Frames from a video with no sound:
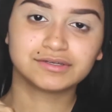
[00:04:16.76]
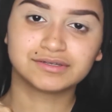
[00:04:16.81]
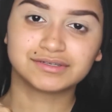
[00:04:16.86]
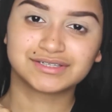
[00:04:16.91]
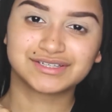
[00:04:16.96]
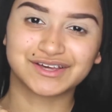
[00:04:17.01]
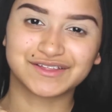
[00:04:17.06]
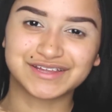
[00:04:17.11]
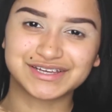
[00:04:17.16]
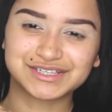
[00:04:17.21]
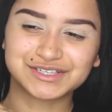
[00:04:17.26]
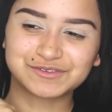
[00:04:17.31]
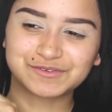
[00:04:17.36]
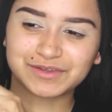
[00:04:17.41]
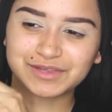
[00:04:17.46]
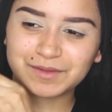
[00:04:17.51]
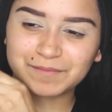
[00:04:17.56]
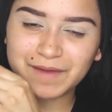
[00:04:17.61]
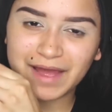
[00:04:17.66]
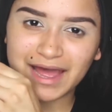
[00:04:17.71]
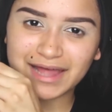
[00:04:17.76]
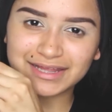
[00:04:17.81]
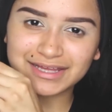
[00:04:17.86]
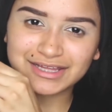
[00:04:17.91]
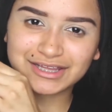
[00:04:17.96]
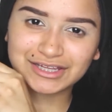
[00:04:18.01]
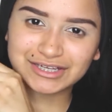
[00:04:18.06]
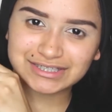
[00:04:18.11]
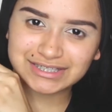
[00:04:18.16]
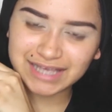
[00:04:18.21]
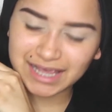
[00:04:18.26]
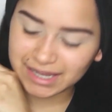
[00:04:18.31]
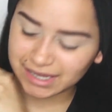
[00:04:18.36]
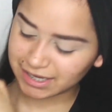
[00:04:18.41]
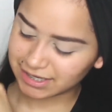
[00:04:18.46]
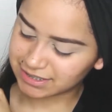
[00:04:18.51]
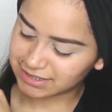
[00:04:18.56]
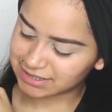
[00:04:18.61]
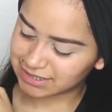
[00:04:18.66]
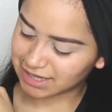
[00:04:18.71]
So this is what the palette looks
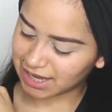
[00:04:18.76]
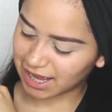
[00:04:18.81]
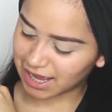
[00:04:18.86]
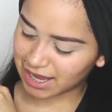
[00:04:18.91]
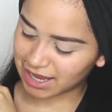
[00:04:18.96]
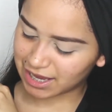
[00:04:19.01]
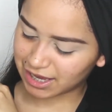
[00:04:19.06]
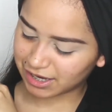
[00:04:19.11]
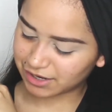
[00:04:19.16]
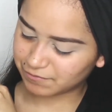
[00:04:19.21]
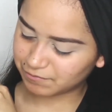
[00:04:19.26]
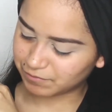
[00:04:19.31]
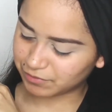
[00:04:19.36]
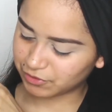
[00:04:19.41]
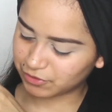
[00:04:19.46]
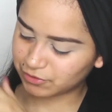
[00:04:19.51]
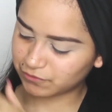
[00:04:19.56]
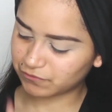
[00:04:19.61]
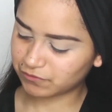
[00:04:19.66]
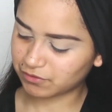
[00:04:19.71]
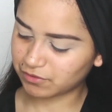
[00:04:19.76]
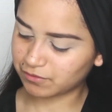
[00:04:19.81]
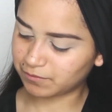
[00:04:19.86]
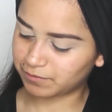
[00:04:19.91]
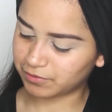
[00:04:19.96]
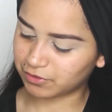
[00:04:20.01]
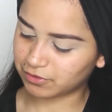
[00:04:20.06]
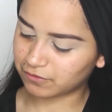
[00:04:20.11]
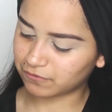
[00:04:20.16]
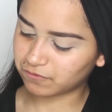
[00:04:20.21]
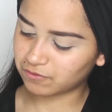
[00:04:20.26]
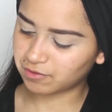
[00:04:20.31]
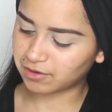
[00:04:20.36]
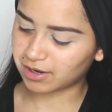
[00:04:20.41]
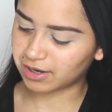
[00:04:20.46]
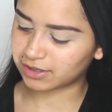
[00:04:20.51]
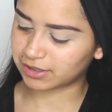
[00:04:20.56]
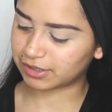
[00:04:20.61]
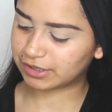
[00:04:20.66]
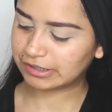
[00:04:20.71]
like inside. Beautiful, beautiful
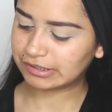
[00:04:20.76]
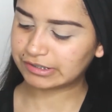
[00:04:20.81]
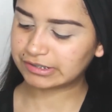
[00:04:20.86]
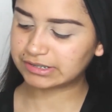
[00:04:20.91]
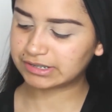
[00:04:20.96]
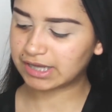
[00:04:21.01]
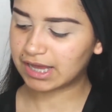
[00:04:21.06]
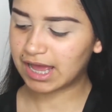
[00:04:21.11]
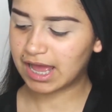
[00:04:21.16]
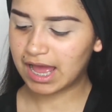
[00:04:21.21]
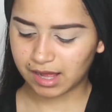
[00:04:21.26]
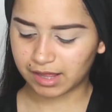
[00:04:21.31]
colors.